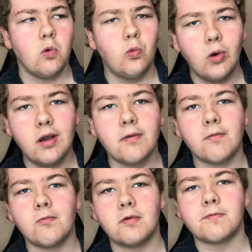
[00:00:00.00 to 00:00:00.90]
one uh,
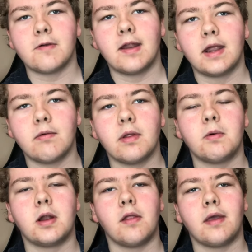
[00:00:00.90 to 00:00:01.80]
one friend I really
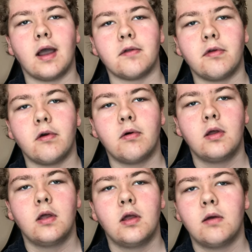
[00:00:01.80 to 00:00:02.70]
wanted to talk to,
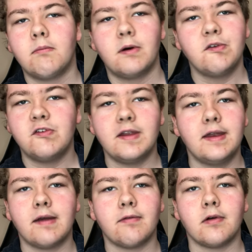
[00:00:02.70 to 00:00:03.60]
but she
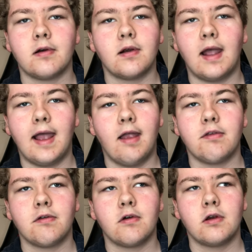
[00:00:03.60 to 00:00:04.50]
never
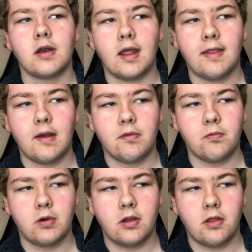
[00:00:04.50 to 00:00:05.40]
answered, and that was
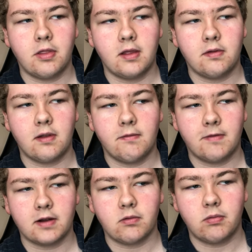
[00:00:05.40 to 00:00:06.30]
one of the things that
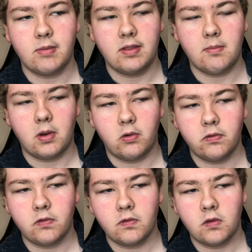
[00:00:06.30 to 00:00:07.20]
fucked with me the
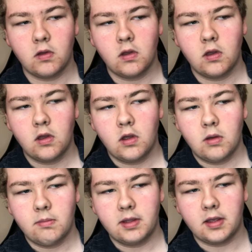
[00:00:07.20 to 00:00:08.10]
most,
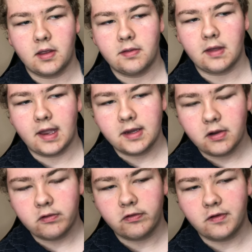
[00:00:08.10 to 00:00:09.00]
because I
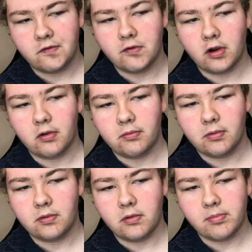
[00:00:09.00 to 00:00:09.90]
know she struggled
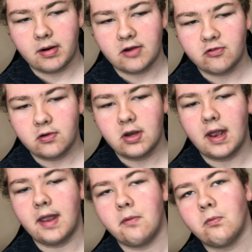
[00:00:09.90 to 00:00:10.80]
with depression,
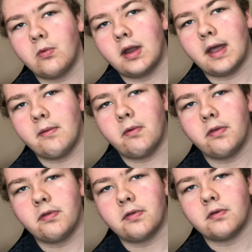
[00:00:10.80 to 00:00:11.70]
and when I
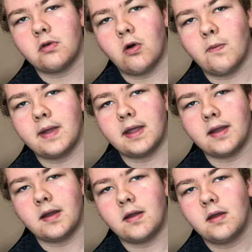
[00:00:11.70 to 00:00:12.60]
was
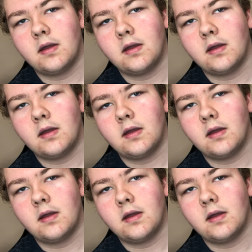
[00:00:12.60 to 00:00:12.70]
going